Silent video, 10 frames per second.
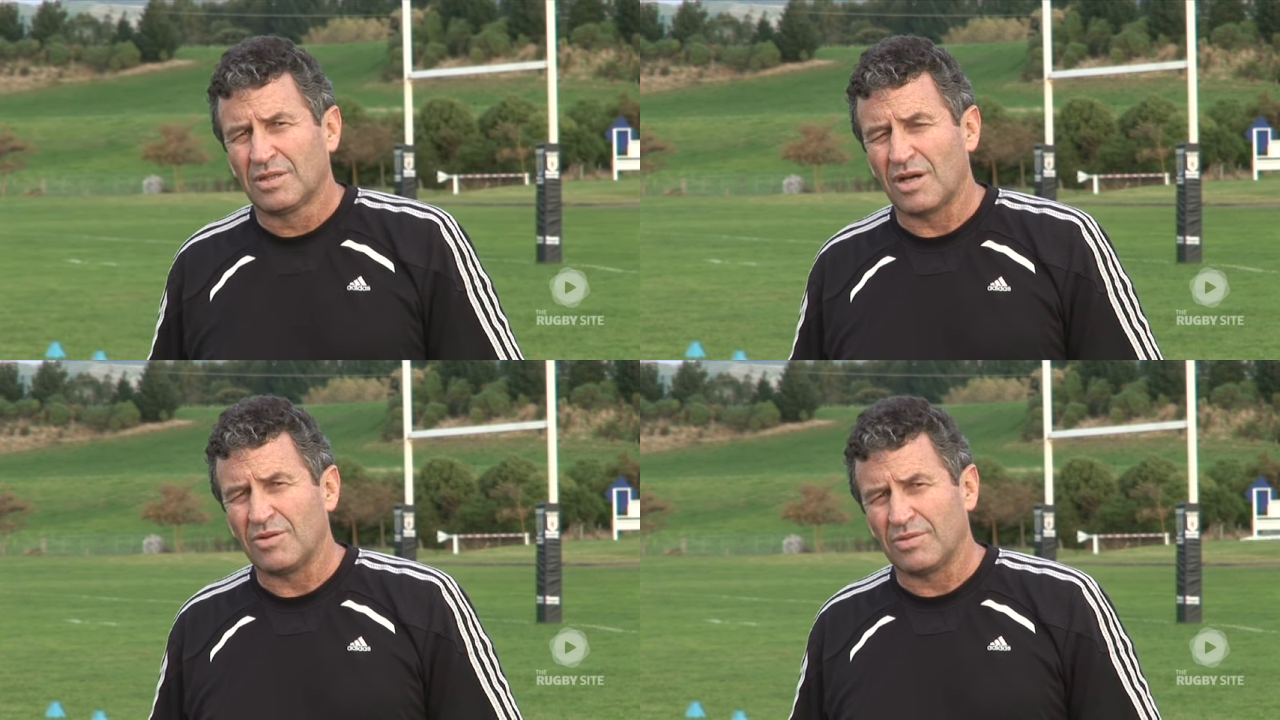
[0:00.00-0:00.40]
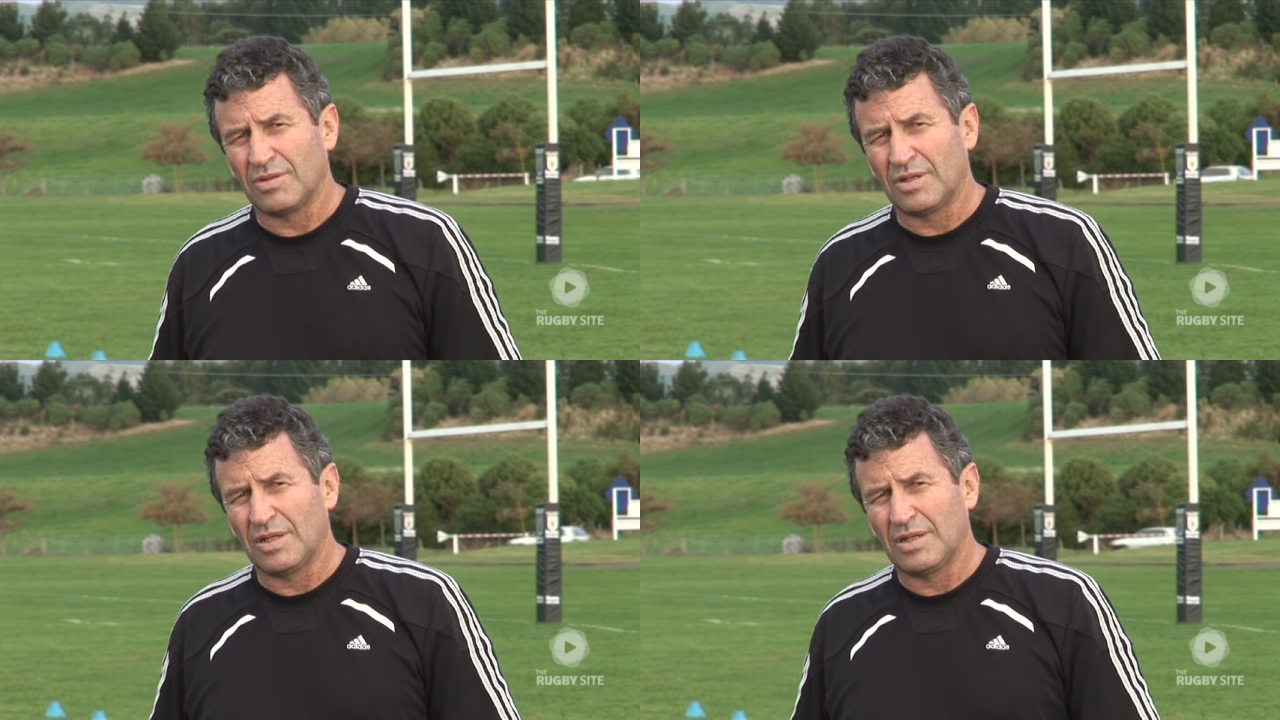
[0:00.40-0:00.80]
So
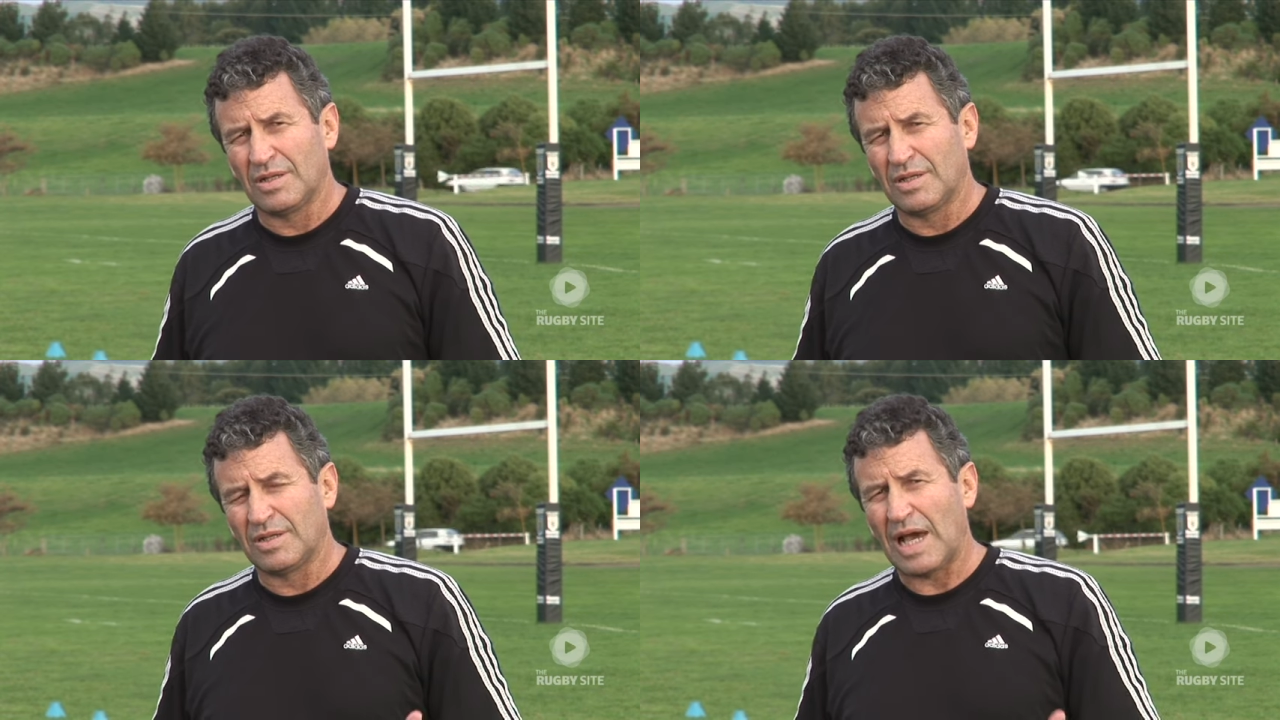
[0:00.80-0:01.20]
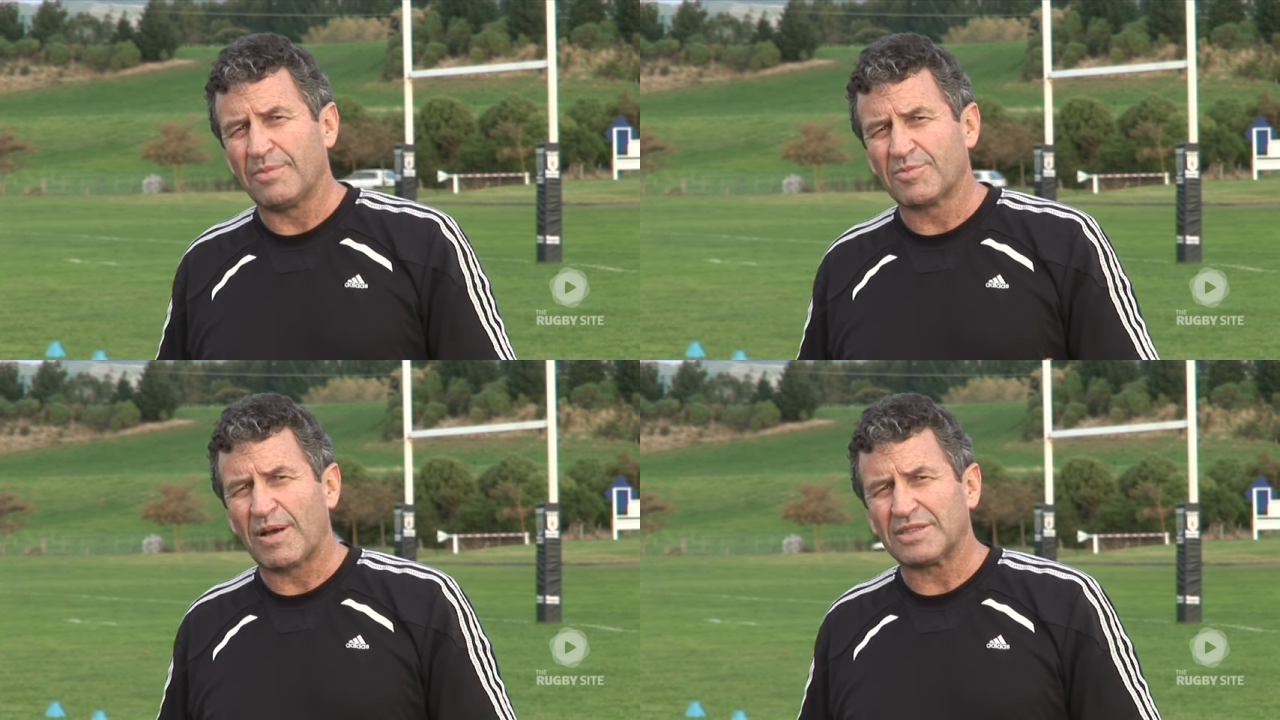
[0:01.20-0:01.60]

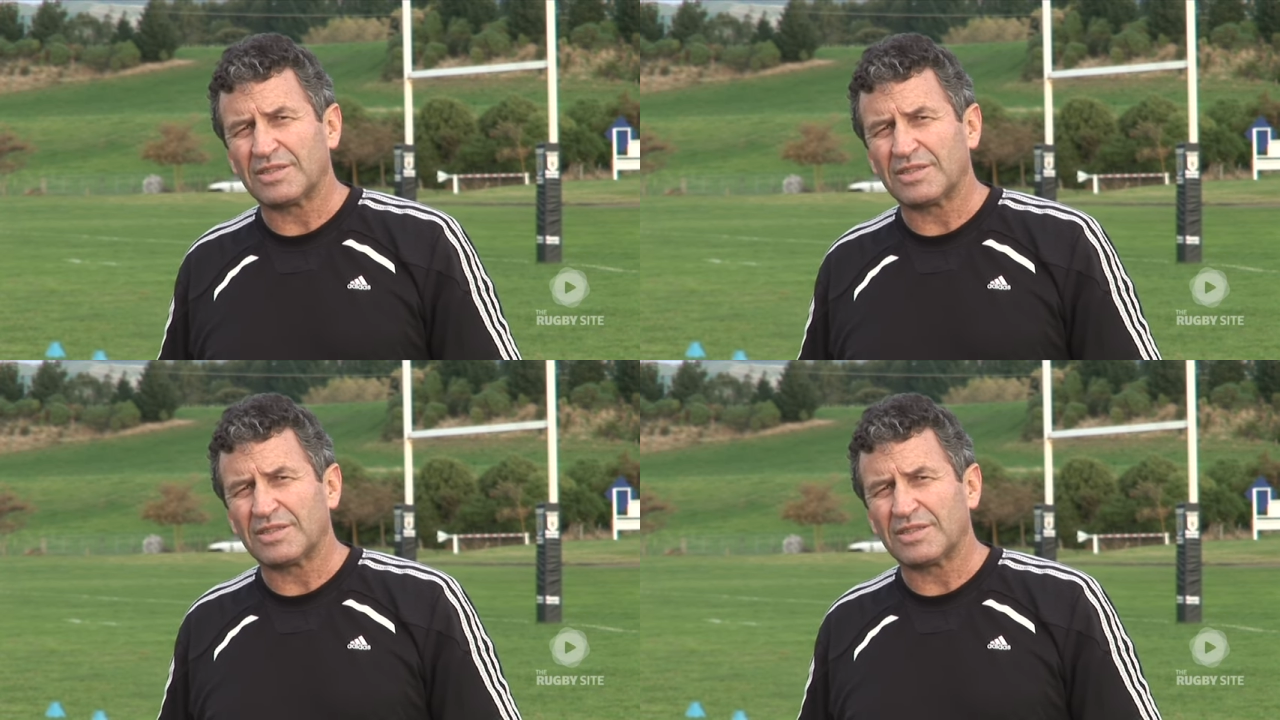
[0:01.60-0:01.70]
games make